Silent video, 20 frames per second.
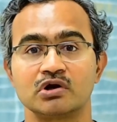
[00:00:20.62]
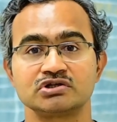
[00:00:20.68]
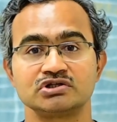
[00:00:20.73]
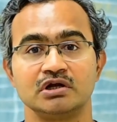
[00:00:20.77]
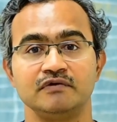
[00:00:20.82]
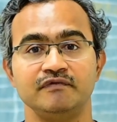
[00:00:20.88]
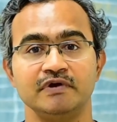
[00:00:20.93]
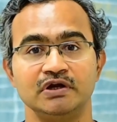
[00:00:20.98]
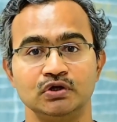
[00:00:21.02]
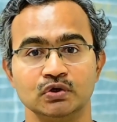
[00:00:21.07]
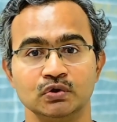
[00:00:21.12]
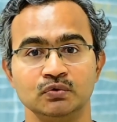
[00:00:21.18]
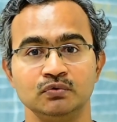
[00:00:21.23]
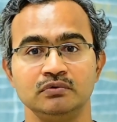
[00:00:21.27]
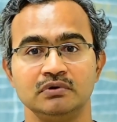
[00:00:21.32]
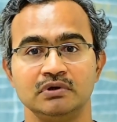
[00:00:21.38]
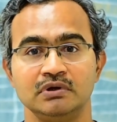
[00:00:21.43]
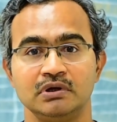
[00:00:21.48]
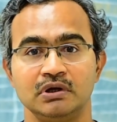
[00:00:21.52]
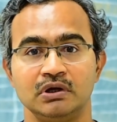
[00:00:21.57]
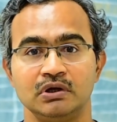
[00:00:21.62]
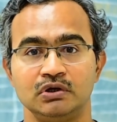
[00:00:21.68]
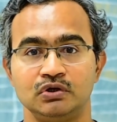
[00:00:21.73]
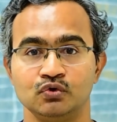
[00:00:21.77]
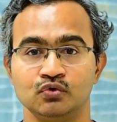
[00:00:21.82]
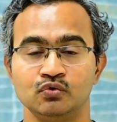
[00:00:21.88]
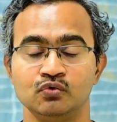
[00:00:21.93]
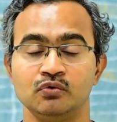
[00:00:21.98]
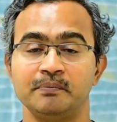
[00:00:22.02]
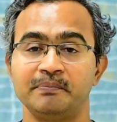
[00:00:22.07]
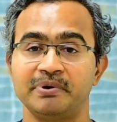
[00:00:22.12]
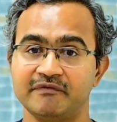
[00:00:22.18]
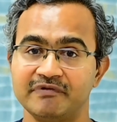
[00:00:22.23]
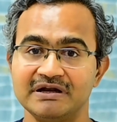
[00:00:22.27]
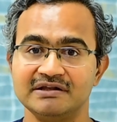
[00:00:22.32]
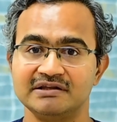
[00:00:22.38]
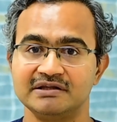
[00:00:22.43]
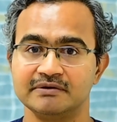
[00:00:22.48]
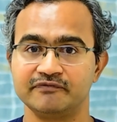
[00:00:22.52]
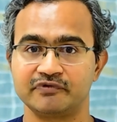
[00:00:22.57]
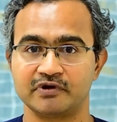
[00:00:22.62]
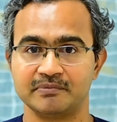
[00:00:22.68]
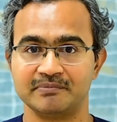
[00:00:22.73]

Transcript: should we do to prevent them from